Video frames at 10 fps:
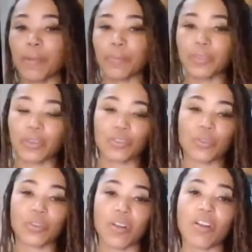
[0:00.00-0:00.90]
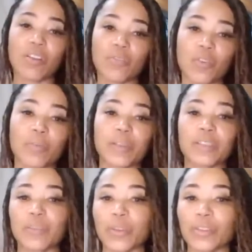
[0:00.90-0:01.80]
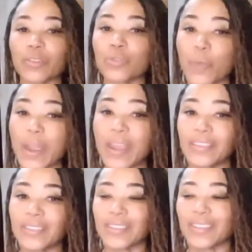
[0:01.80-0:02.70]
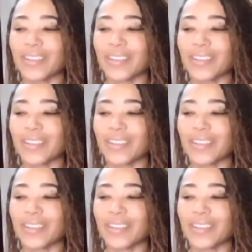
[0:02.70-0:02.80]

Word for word: People start doing carnivore because they want to lose weight.